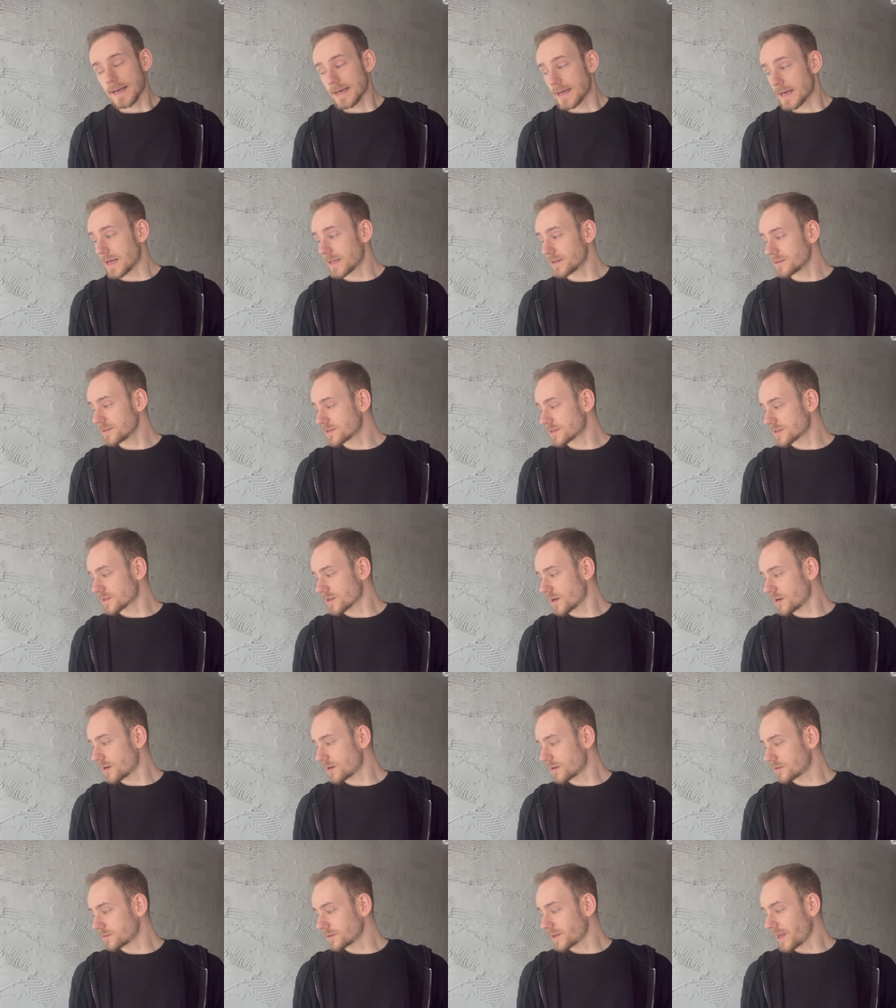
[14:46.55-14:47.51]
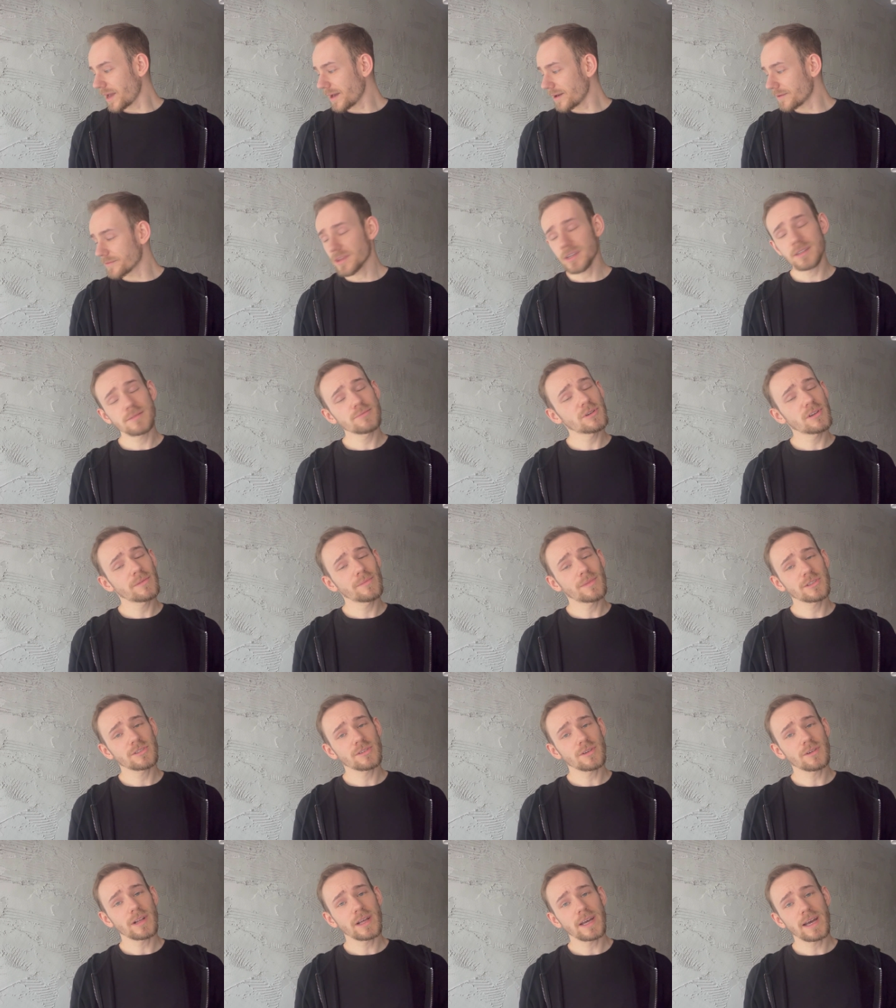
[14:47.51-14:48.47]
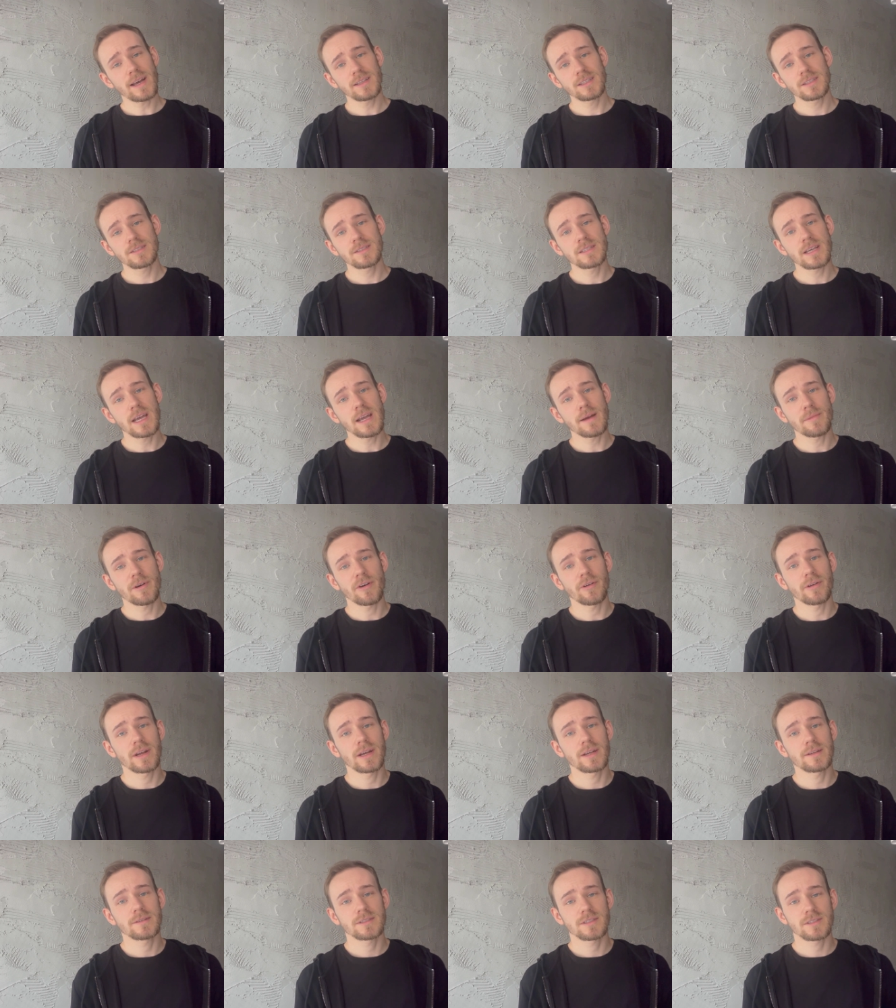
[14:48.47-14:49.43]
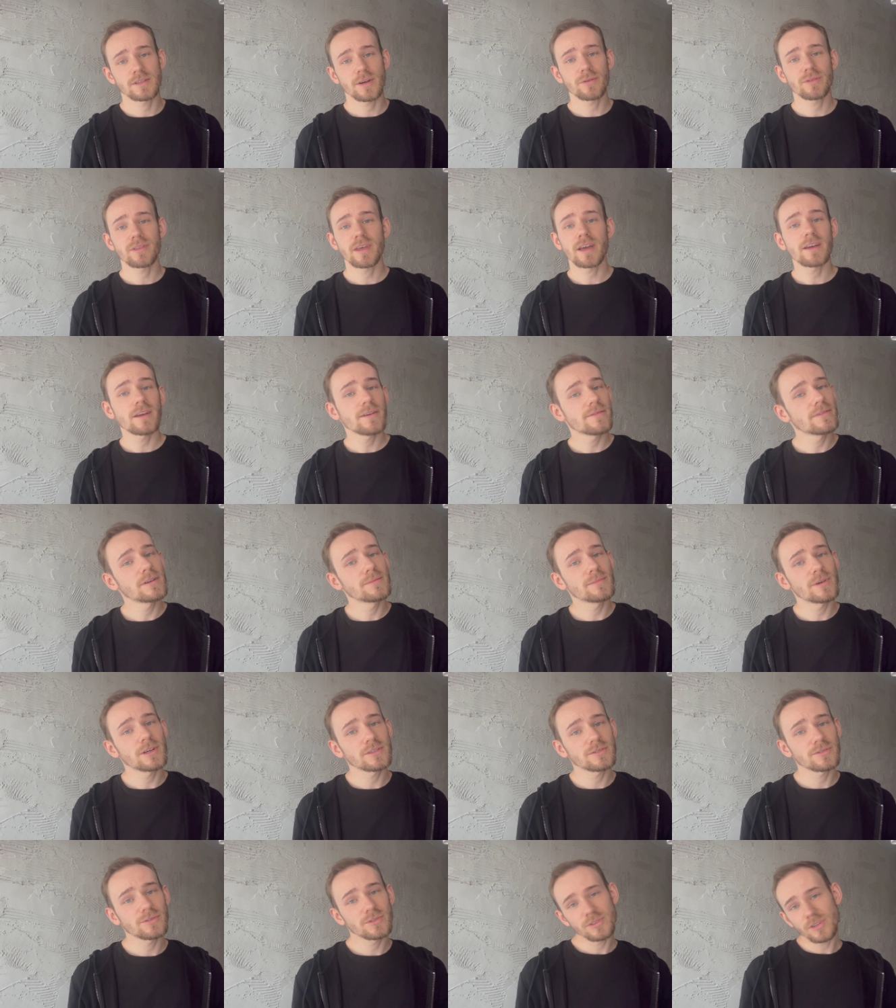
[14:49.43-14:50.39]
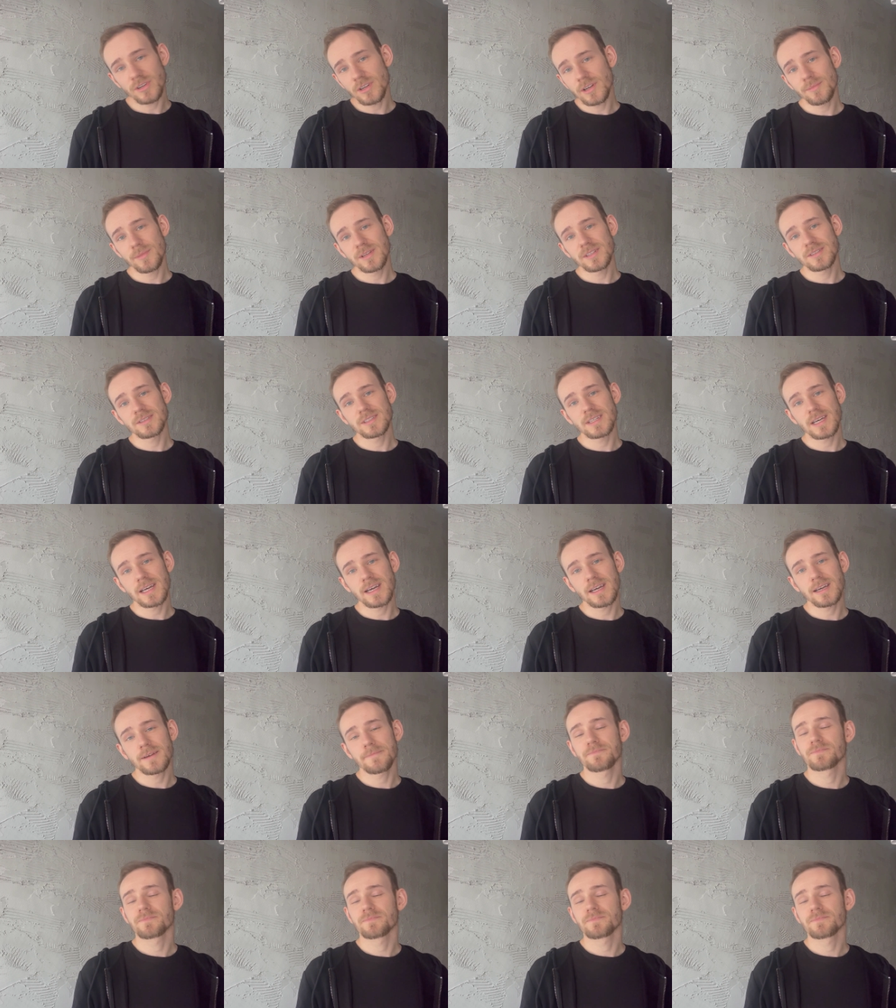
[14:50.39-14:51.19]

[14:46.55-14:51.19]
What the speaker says: And so yeah, that's pretty much all I have to say about it. So thank you very much for joining me today.